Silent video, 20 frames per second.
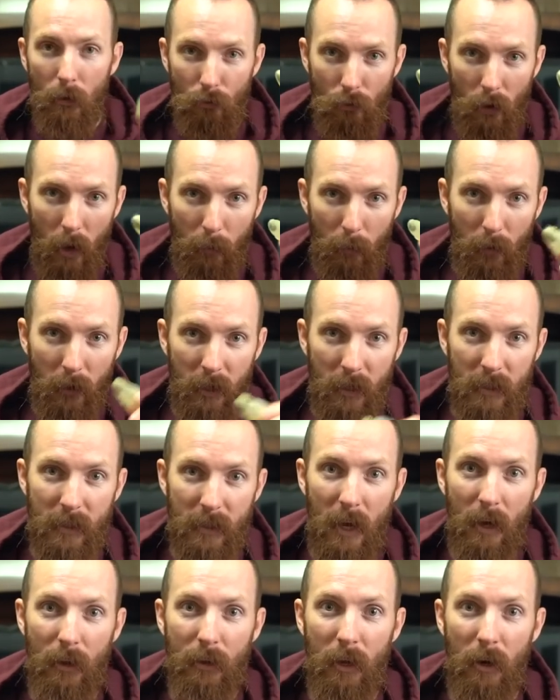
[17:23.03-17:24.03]
Drop one of these
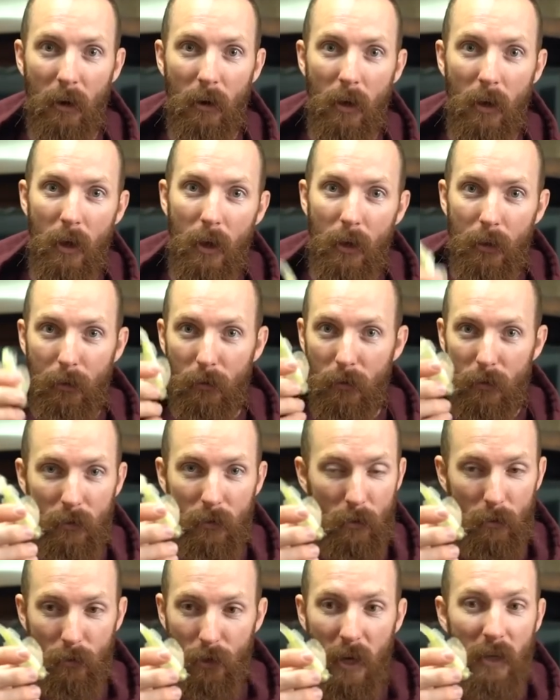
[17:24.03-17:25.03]
down there. There's,
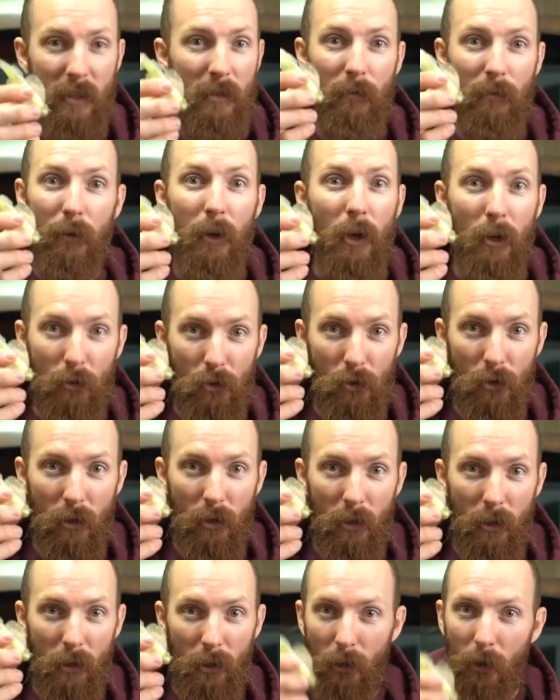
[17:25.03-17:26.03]
they're chasing fish.
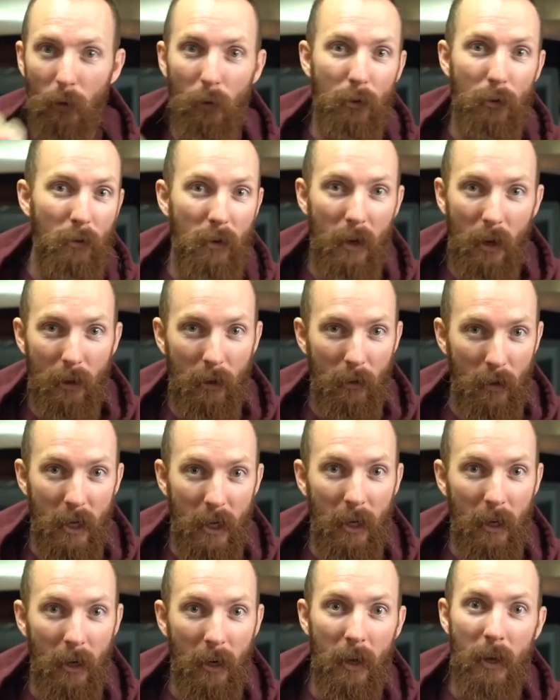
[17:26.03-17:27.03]
You know what they're down there
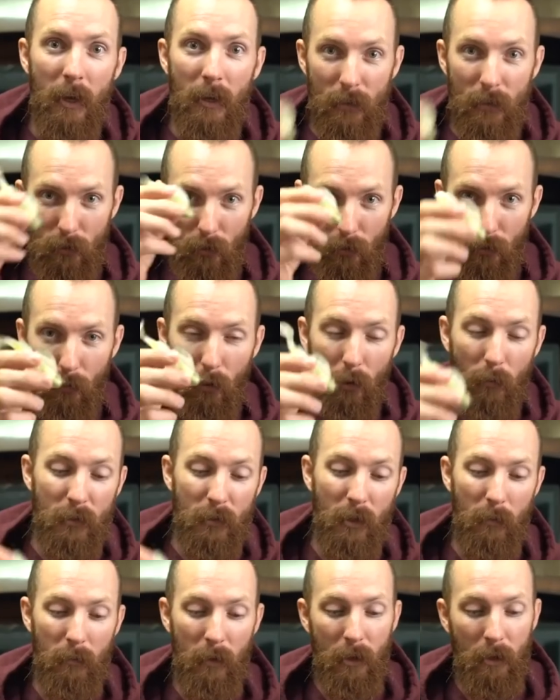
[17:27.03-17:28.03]
eating. So throw them
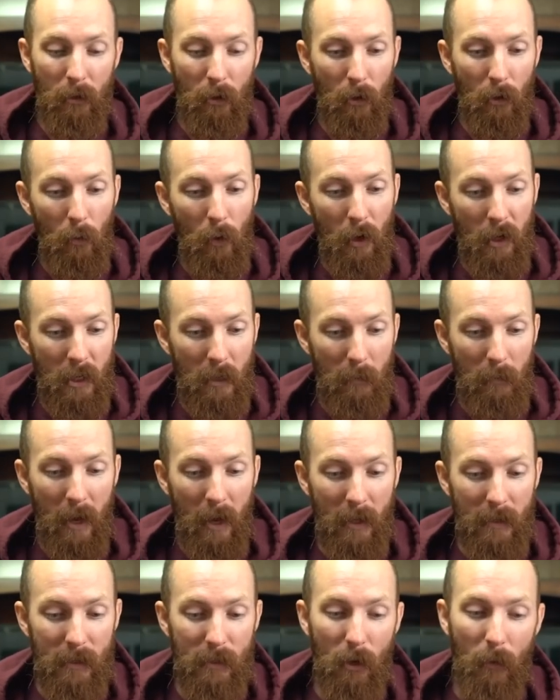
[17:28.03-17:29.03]
something that they're gonna wanna eat,
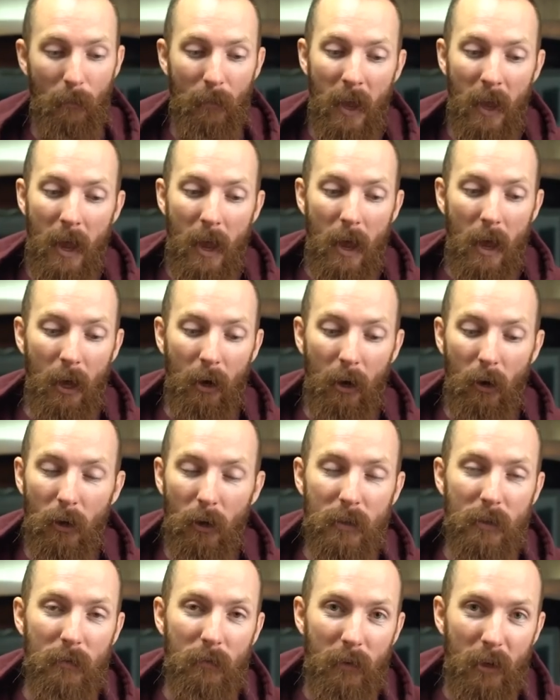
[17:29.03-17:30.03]
man. So an
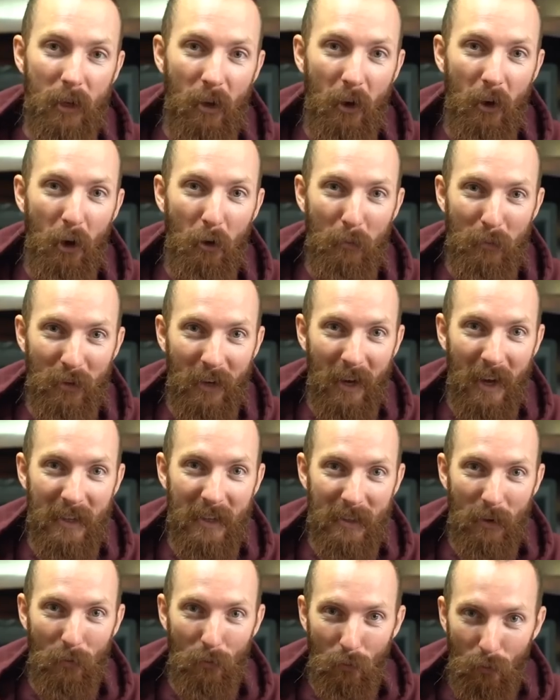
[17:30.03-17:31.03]
awesome video. I hope you
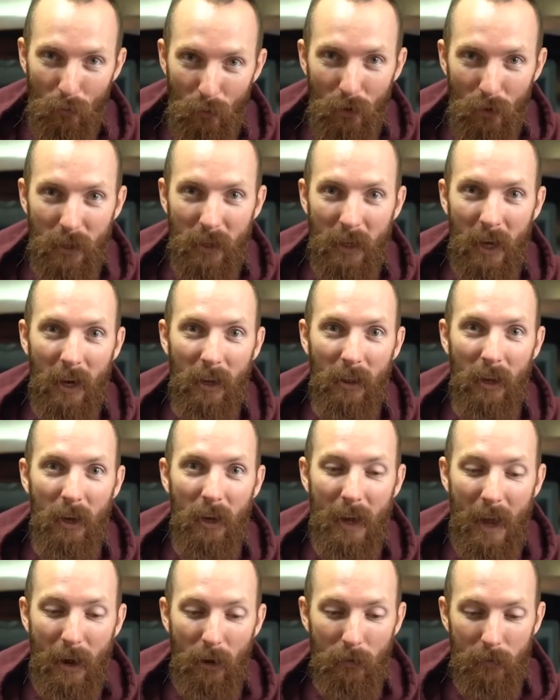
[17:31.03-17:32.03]
guys really got a
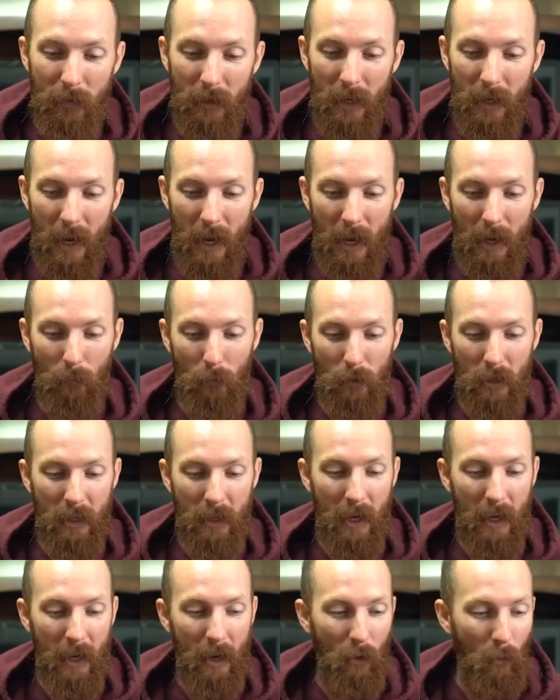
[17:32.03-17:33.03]
lot out of it and we
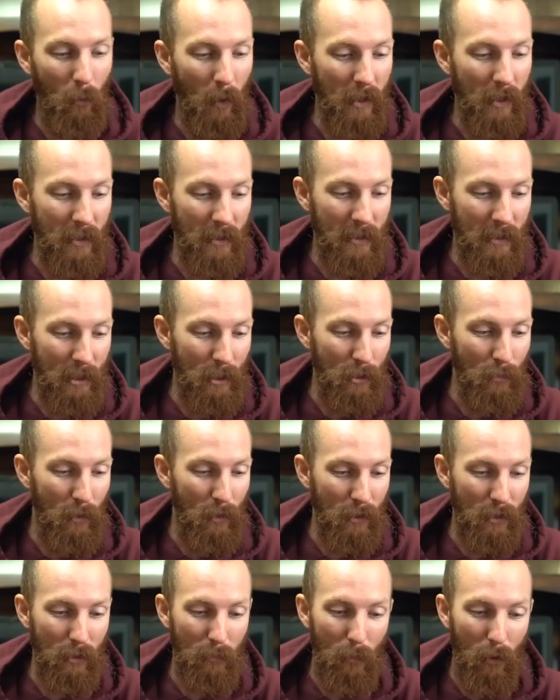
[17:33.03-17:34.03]
cannot wait to see you
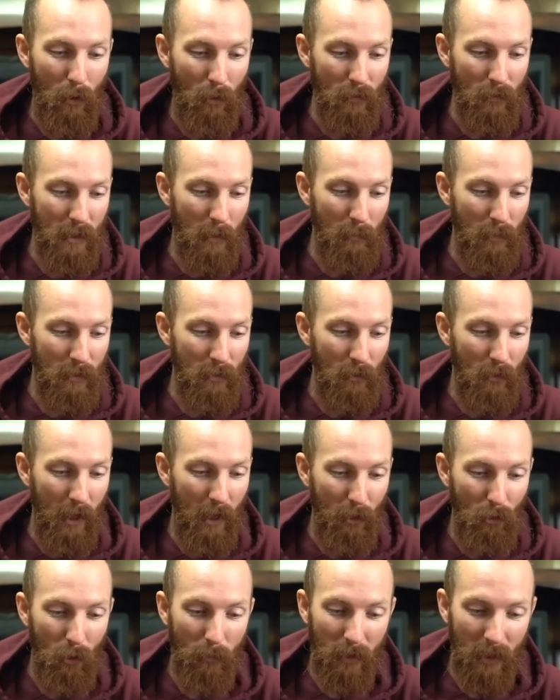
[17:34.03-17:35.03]
on tomorrow's episode.
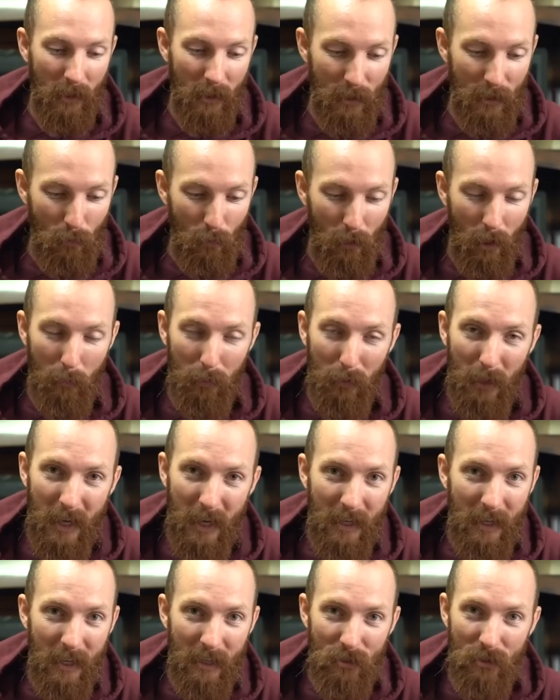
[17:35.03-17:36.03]
I know I'm getting this one up
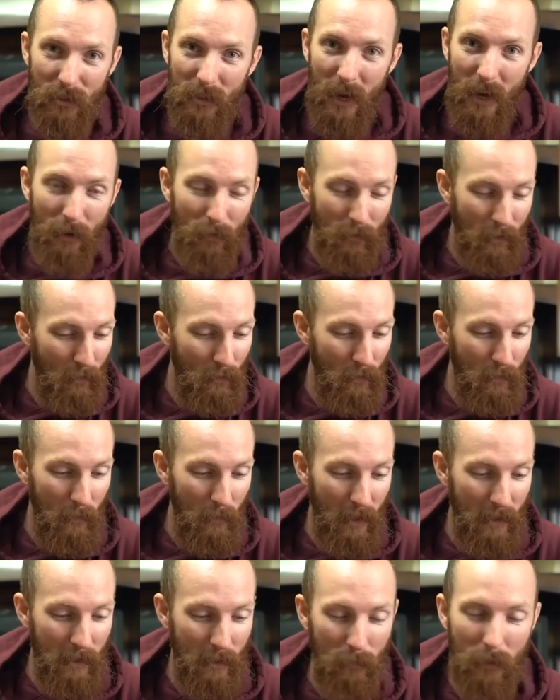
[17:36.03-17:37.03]
late. That's just how it goes,
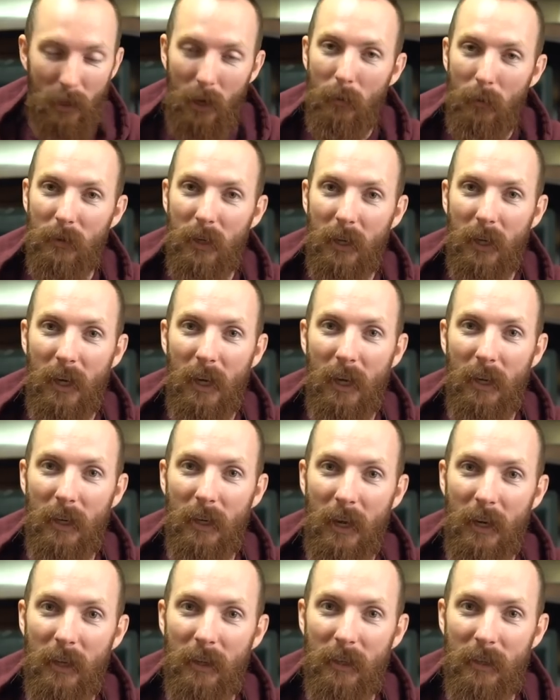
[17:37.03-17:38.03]
man. Sometimes I can't
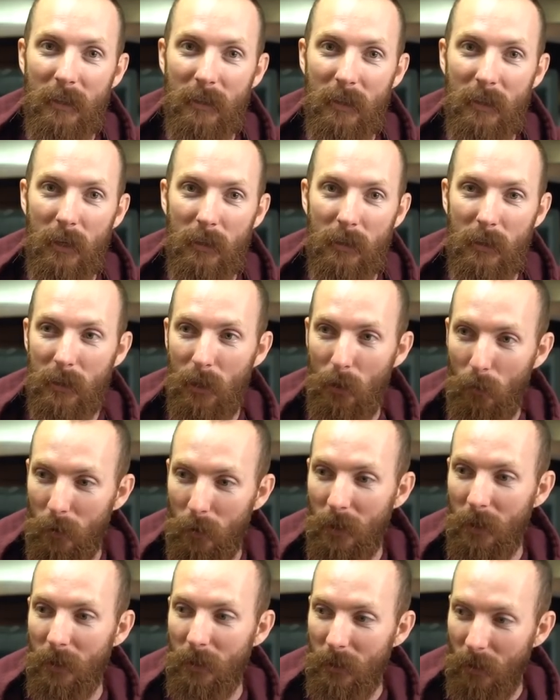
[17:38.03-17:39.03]
edit these things until we
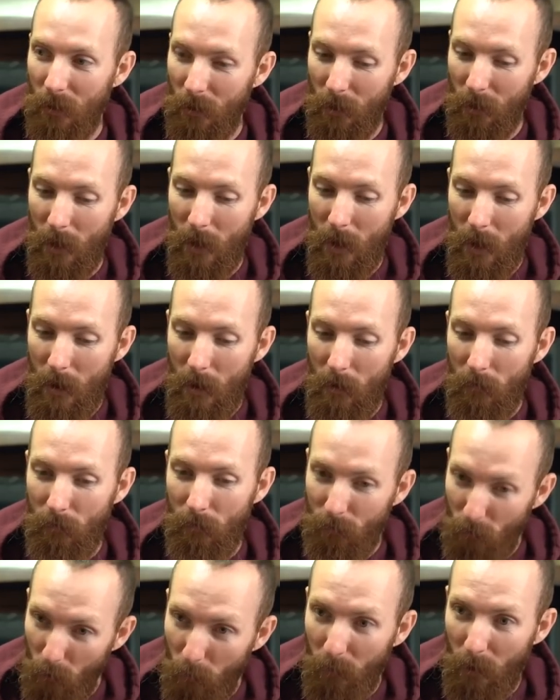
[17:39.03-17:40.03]
get done
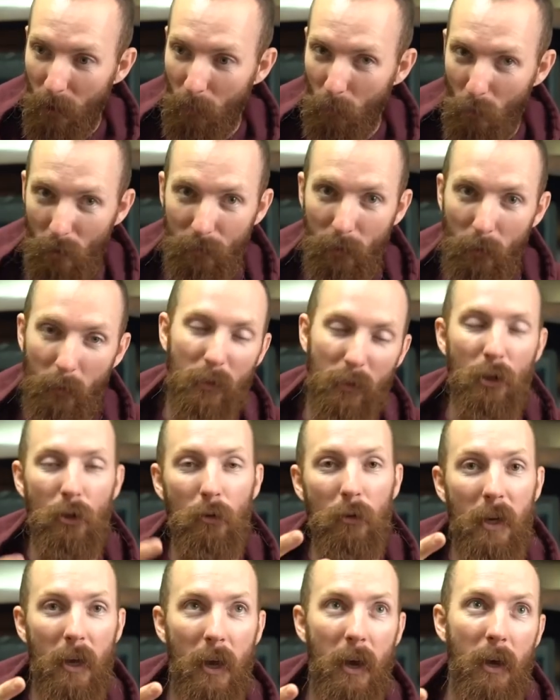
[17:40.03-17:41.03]
filming them. We filmed
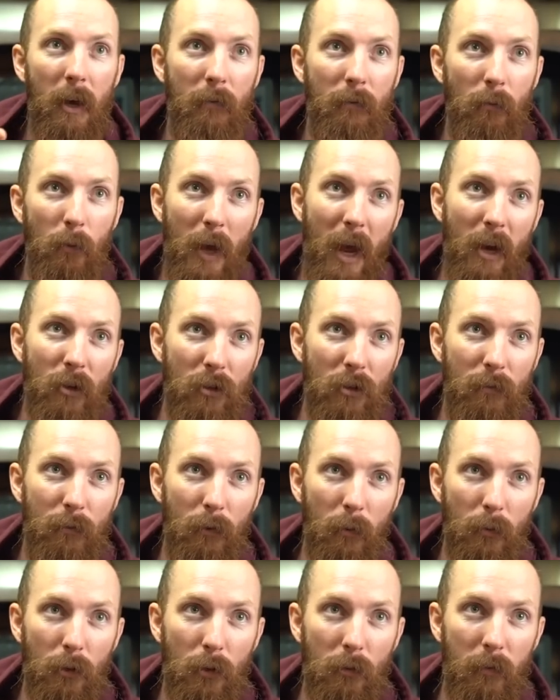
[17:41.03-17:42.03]
two, uh, we actually
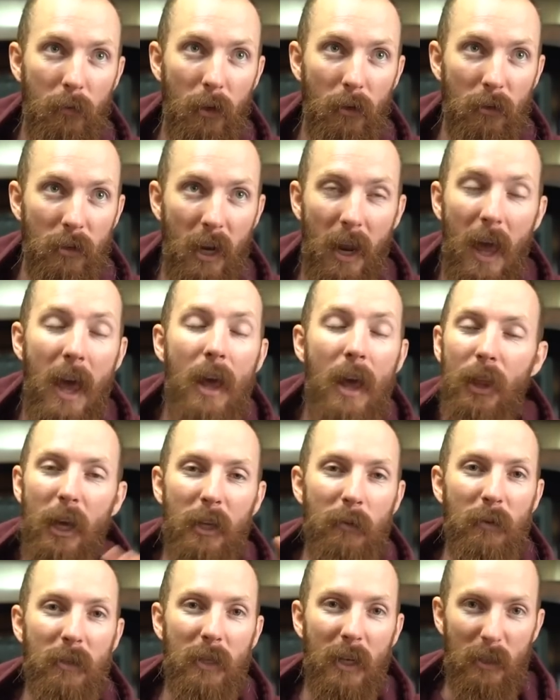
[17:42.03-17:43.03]
filmed two videos today.
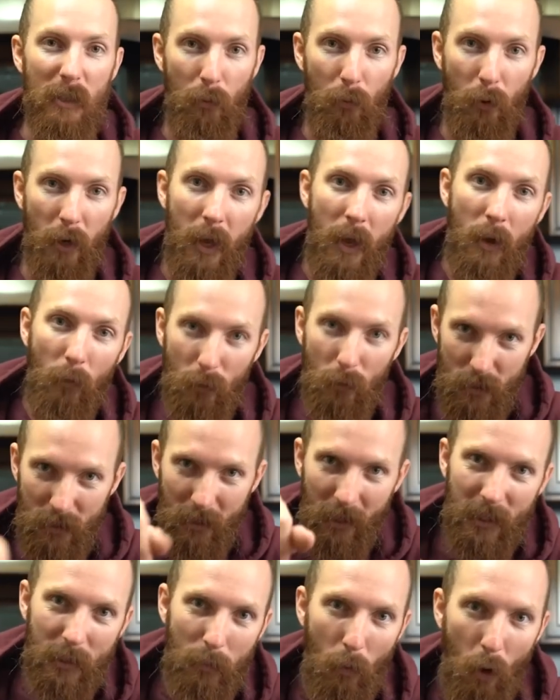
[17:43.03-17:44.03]
That's besides the point. We'll see you guys